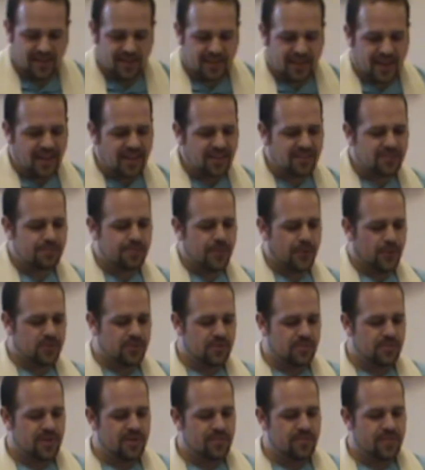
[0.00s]
Katie spoke
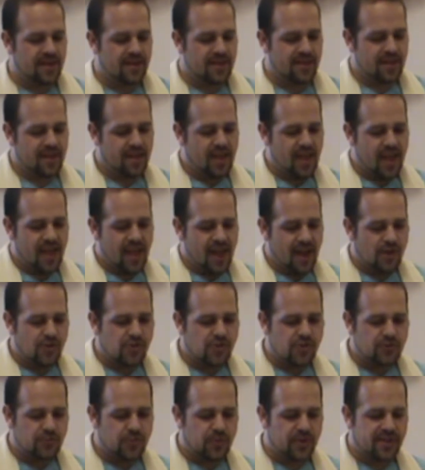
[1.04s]
to me about how
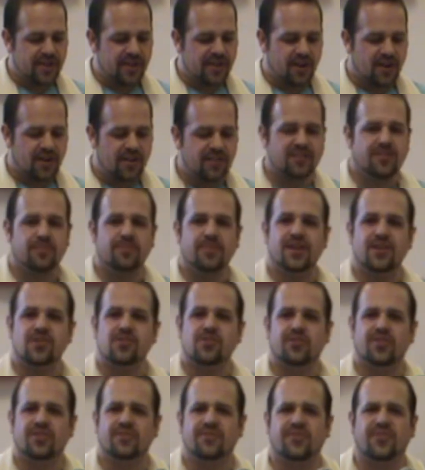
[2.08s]
she's working hard to
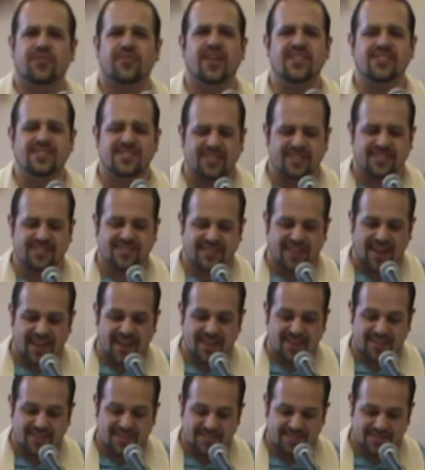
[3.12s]
major in forensic
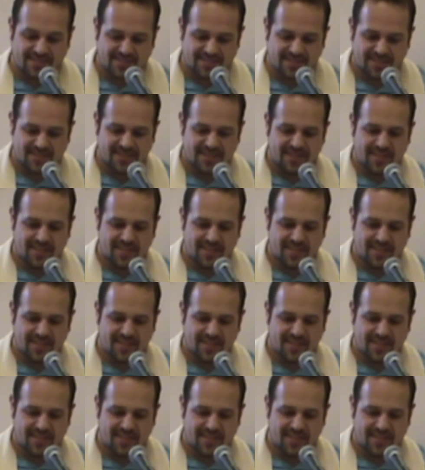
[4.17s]
science,